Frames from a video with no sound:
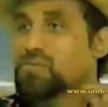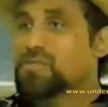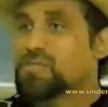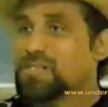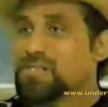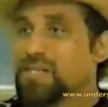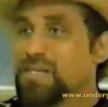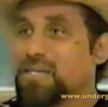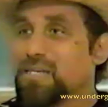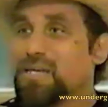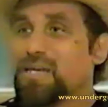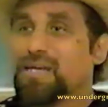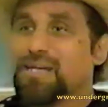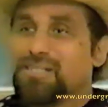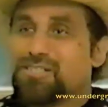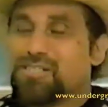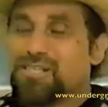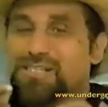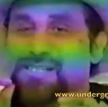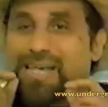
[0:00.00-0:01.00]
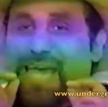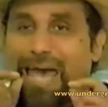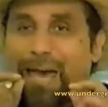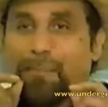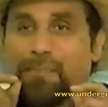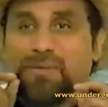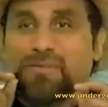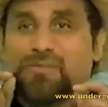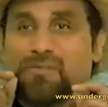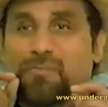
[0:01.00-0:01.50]
see just
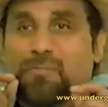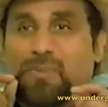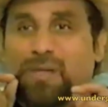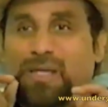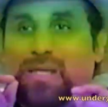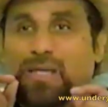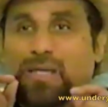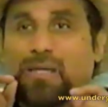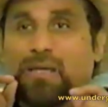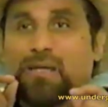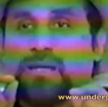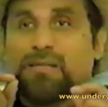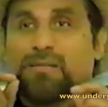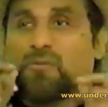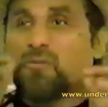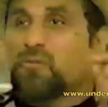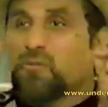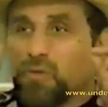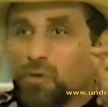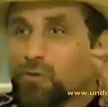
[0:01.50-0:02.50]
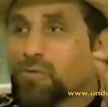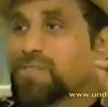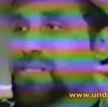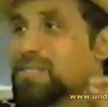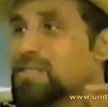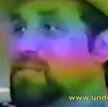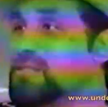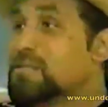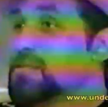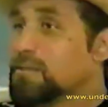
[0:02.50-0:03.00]
happen to be the
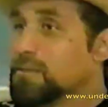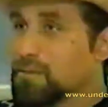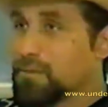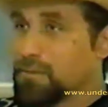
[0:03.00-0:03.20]
fuses